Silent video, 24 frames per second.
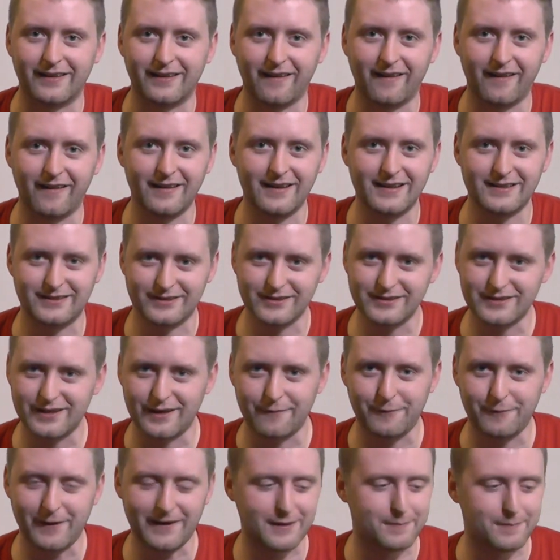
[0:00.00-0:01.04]
Like, it doesn't
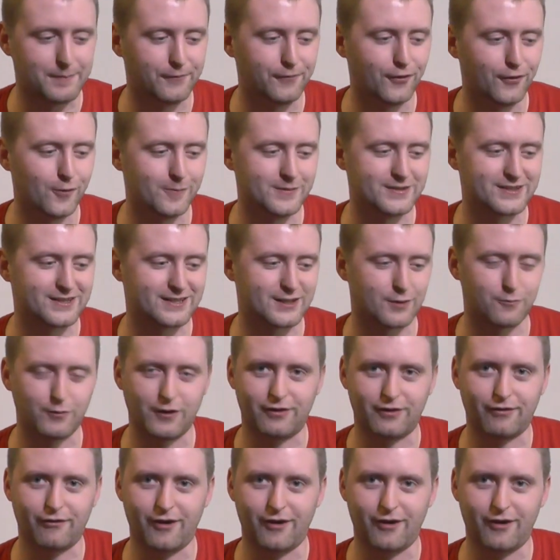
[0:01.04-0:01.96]
affect the performance, because I would have